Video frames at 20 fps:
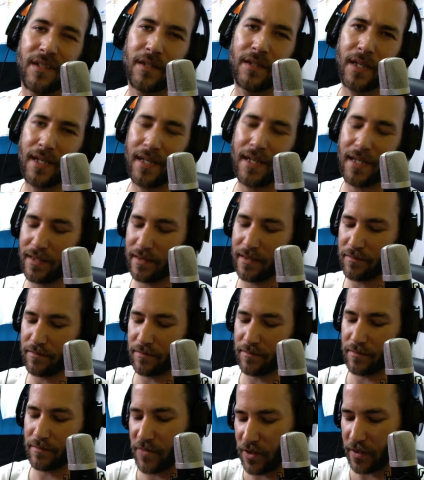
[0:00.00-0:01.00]
I, I
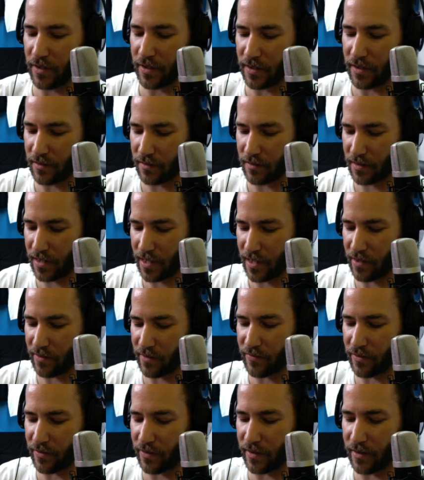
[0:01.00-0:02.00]
didn't really care
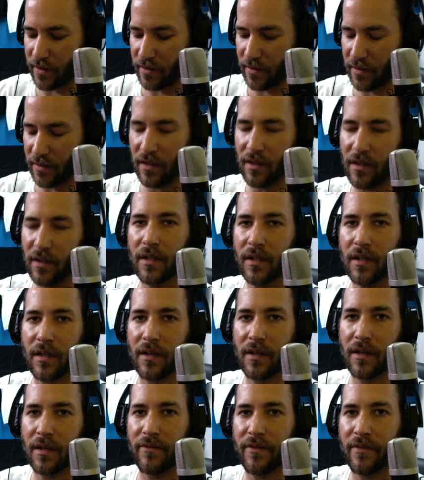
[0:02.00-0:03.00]
for the, the look
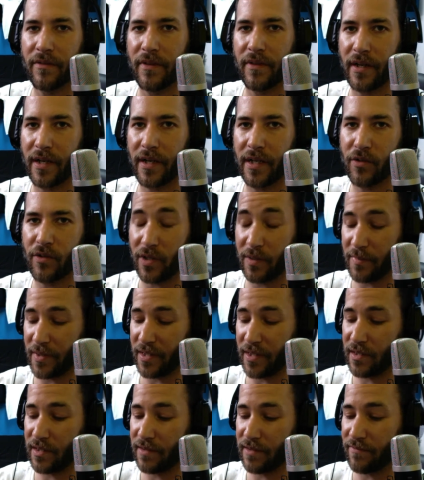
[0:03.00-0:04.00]
of their
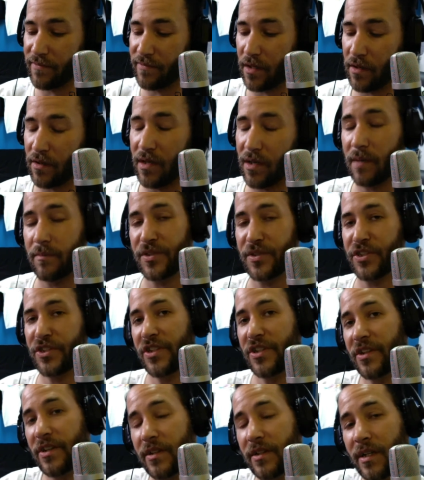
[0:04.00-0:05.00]
equipment, even though I'm
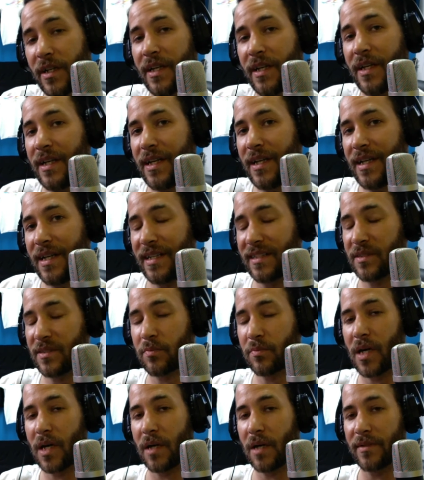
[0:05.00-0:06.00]
sure it's
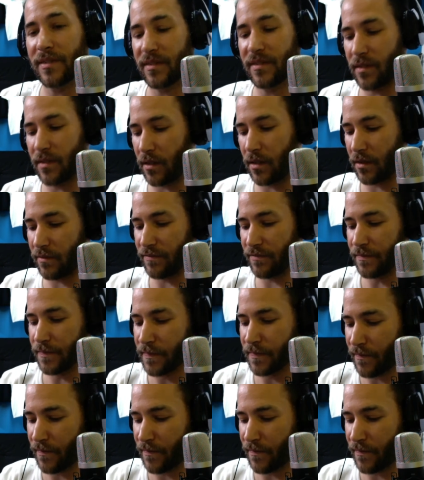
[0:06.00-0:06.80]
probably served